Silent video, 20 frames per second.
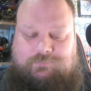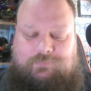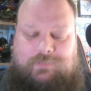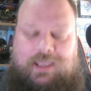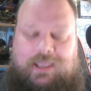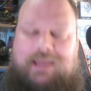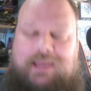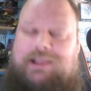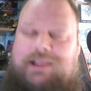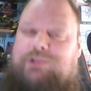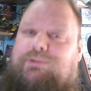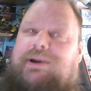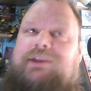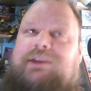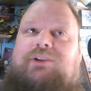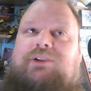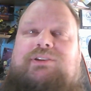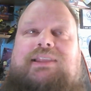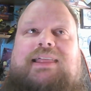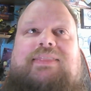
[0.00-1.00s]
I try
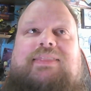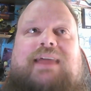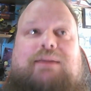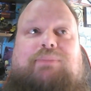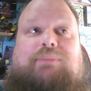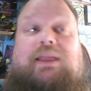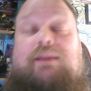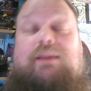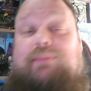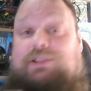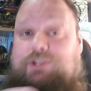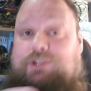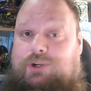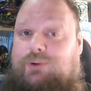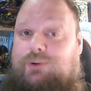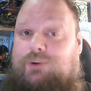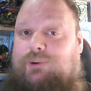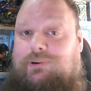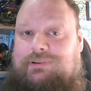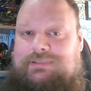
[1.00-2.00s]
not to let that become a
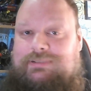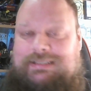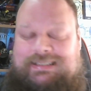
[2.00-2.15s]
chore.